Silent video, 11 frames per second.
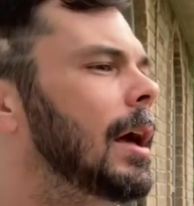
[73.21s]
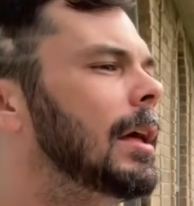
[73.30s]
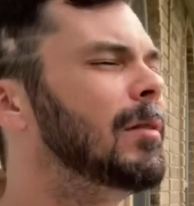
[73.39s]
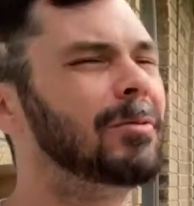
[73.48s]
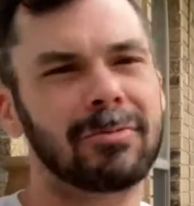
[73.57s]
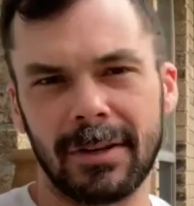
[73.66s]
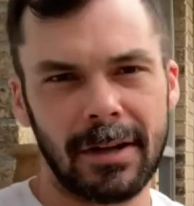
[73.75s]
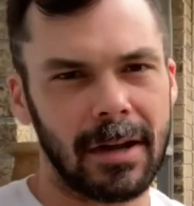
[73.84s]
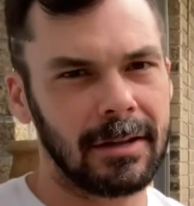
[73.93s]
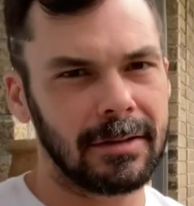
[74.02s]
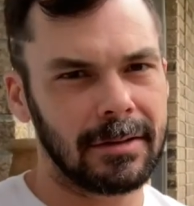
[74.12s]
it was really
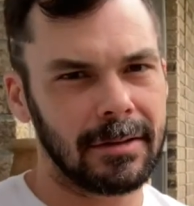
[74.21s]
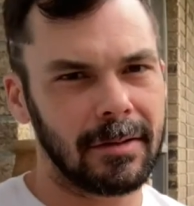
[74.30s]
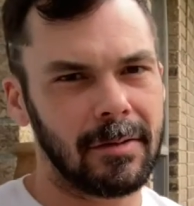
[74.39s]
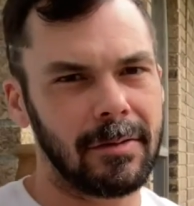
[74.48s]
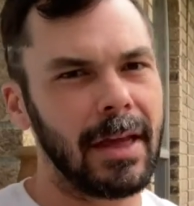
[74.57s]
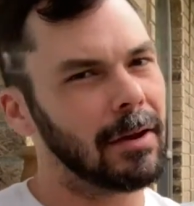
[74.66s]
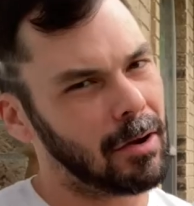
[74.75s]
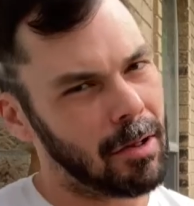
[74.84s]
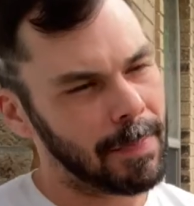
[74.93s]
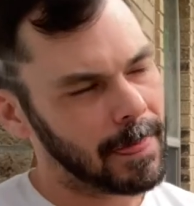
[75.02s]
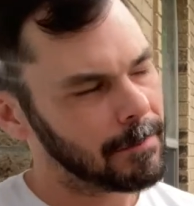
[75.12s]
not that at
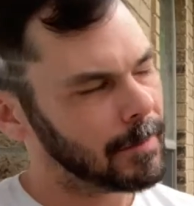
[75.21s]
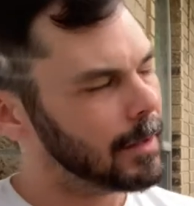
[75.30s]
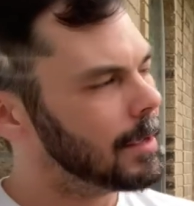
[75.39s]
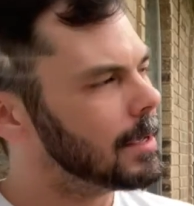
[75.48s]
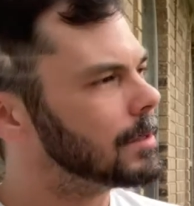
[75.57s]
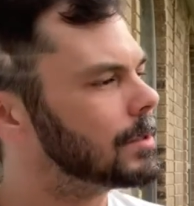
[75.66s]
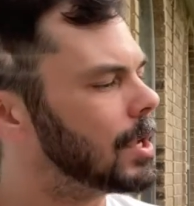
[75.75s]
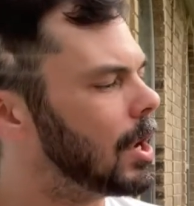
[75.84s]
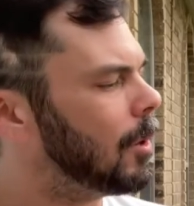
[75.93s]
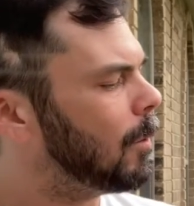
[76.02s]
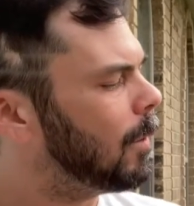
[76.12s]
all.
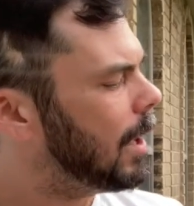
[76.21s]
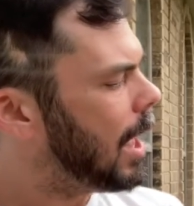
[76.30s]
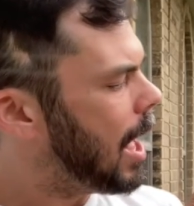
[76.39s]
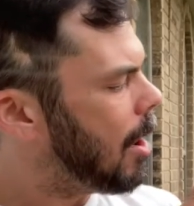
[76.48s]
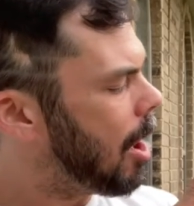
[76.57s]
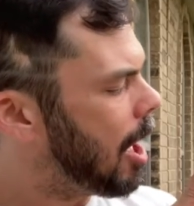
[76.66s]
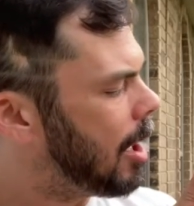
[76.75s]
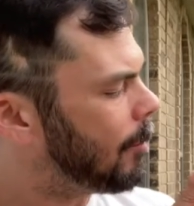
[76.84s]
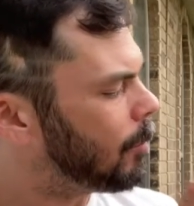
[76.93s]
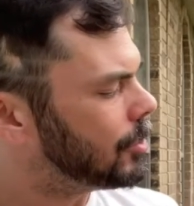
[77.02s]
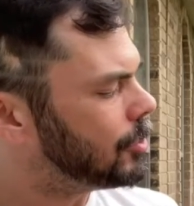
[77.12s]
So
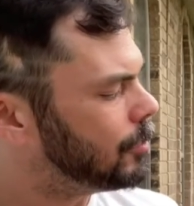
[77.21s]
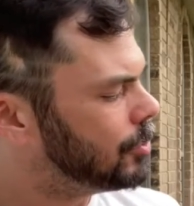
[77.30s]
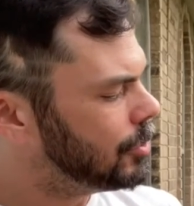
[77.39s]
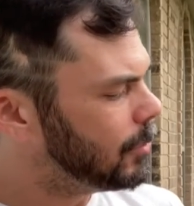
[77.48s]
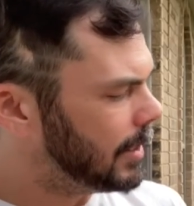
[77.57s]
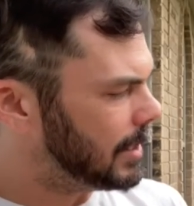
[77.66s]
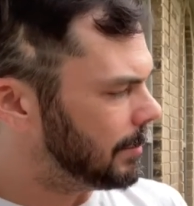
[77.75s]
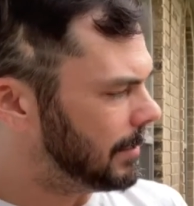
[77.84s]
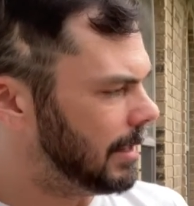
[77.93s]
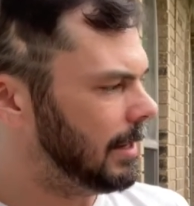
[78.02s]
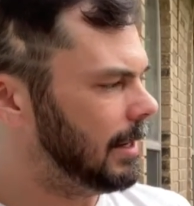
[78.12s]
what you do end
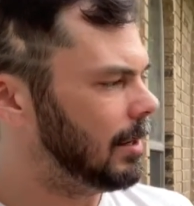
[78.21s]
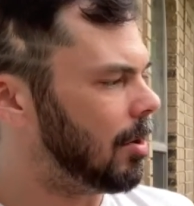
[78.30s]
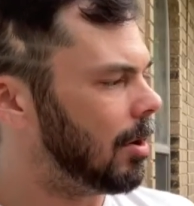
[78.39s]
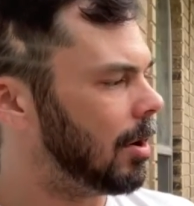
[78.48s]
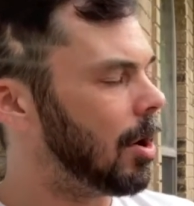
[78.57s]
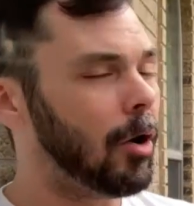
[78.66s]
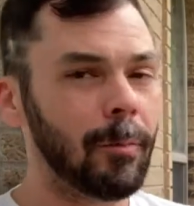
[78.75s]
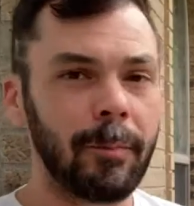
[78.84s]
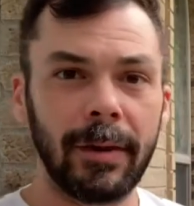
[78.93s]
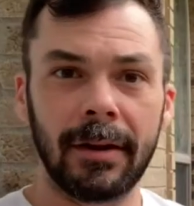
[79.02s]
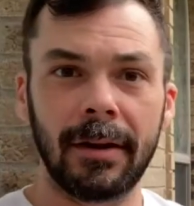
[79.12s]
up getting are
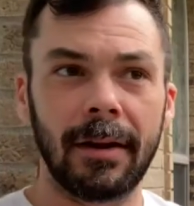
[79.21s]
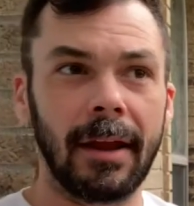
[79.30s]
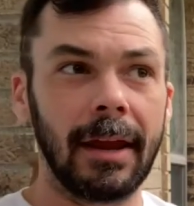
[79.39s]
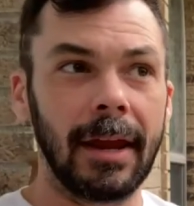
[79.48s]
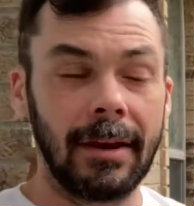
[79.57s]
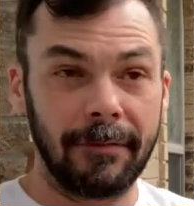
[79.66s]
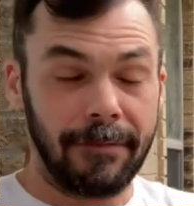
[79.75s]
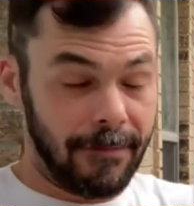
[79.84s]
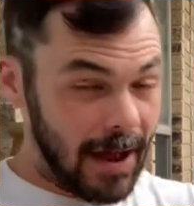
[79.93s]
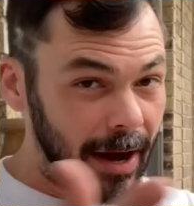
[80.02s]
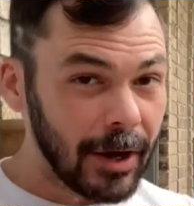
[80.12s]
open
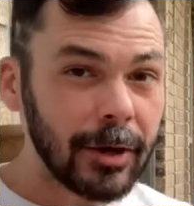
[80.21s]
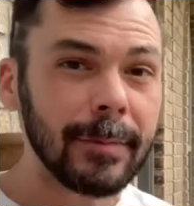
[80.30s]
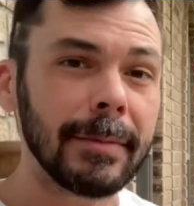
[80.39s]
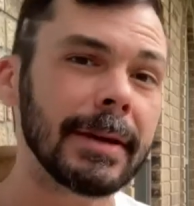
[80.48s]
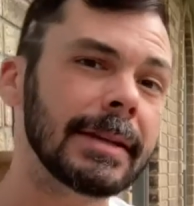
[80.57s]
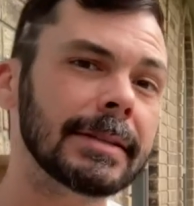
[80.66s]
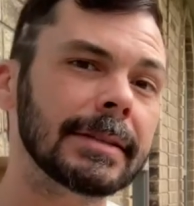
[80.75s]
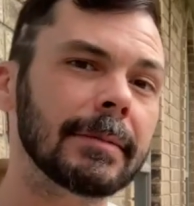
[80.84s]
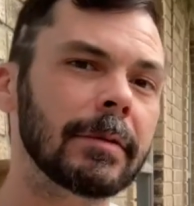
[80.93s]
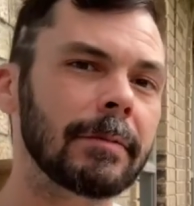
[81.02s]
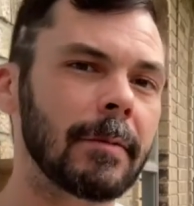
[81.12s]
environments
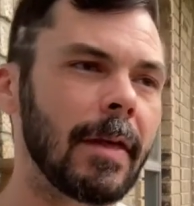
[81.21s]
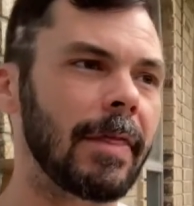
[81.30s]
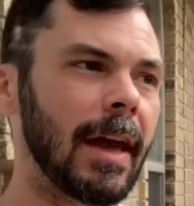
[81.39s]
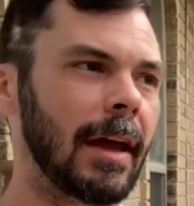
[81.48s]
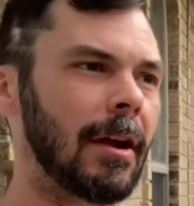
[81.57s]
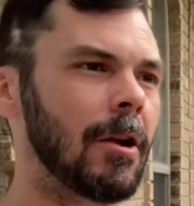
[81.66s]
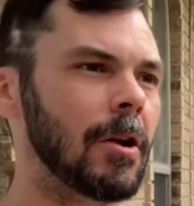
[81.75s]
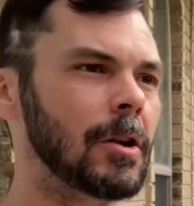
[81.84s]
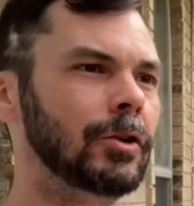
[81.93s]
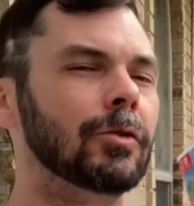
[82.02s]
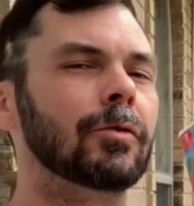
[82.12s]
that
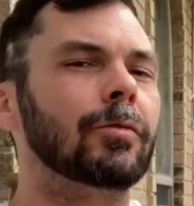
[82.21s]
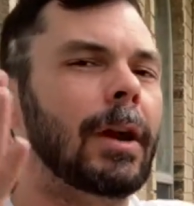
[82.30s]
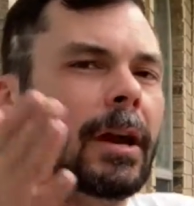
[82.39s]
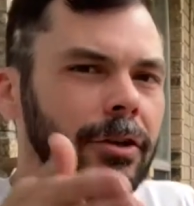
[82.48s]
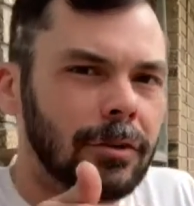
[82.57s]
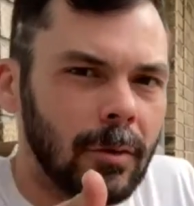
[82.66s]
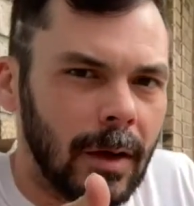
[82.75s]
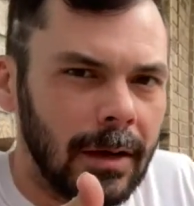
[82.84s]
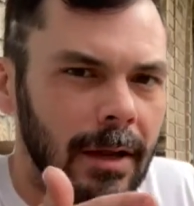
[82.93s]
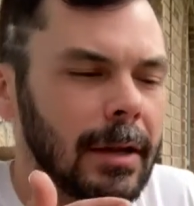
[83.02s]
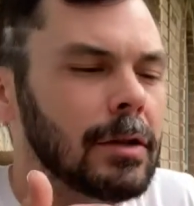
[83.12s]
direct you in
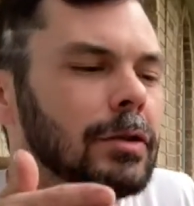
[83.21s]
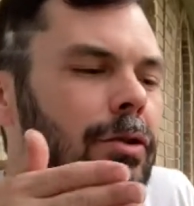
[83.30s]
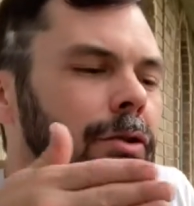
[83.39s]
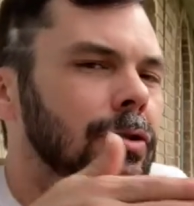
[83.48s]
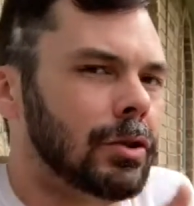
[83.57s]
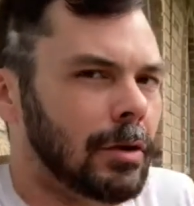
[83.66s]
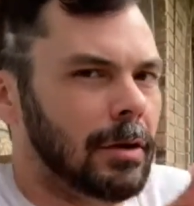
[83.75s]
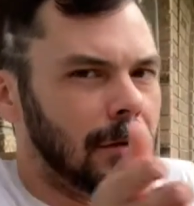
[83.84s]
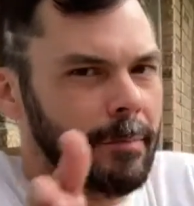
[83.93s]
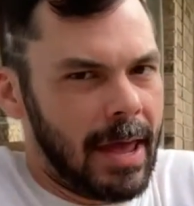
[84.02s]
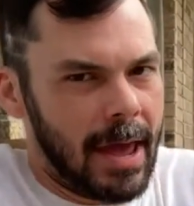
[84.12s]
a
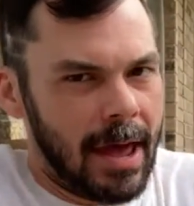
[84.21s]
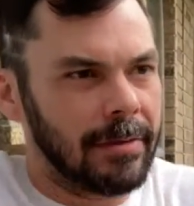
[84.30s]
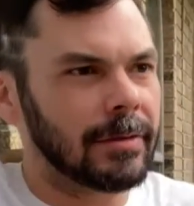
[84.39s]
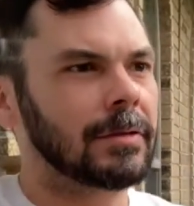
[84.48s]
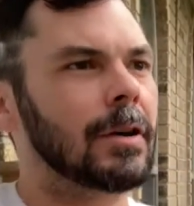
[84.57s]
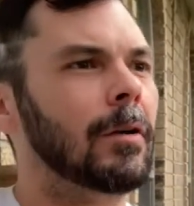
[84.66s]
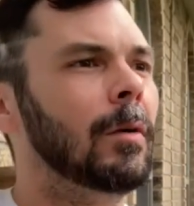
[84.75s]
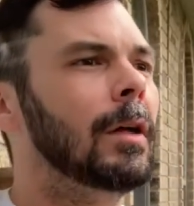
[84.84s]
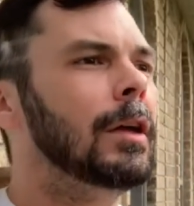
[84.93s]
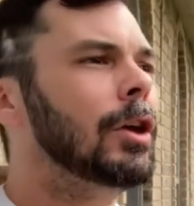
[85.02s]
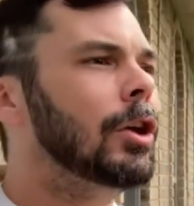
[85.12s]
certain path. So
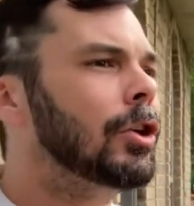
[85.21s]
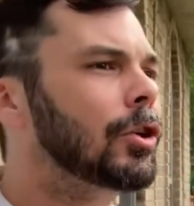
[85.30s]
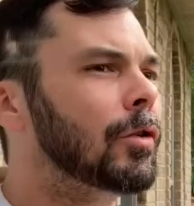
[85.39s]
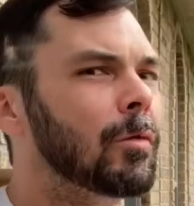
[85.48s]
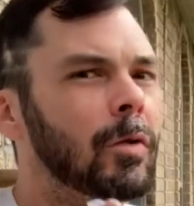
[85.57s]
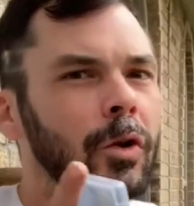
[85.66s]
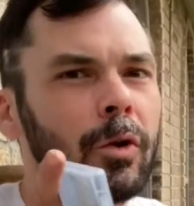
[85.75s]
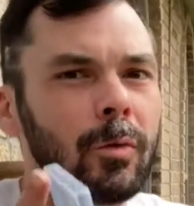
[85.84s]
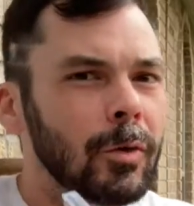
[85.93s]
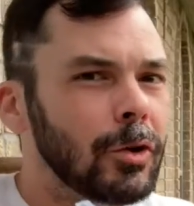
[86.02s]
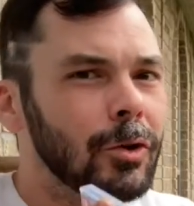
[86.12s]
you
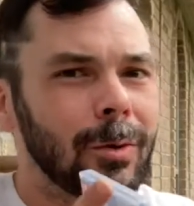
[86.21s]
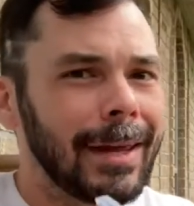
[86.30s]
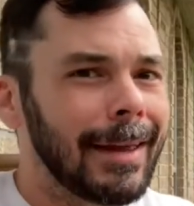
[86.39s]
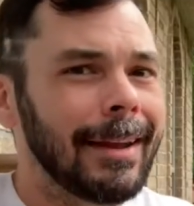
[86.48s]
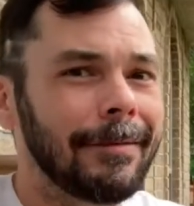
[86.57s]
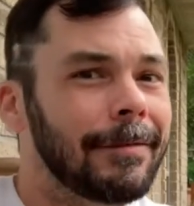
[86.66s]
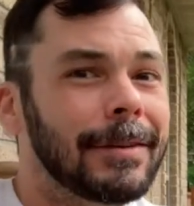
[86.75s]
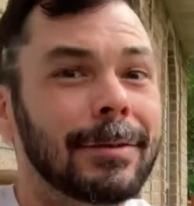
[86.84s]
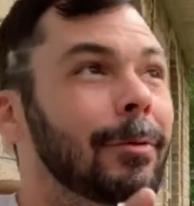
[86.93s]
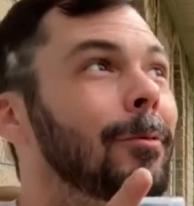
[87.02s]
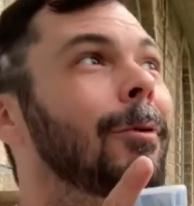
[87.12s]
do hit
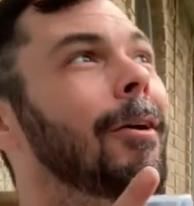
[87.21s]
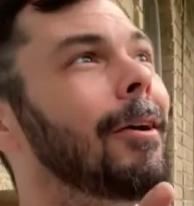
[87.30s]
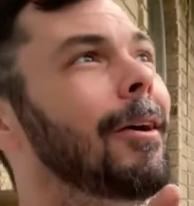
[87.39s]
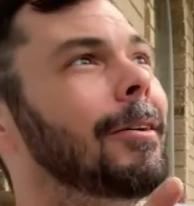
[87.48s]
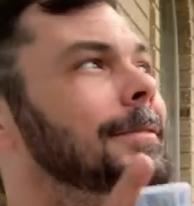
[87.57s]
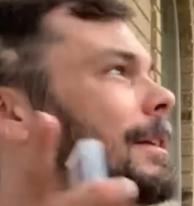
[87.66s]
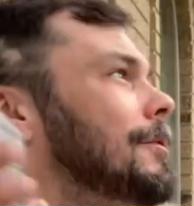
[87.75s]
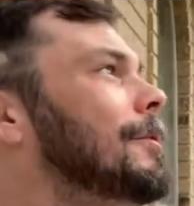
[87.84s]
invisible walls that don't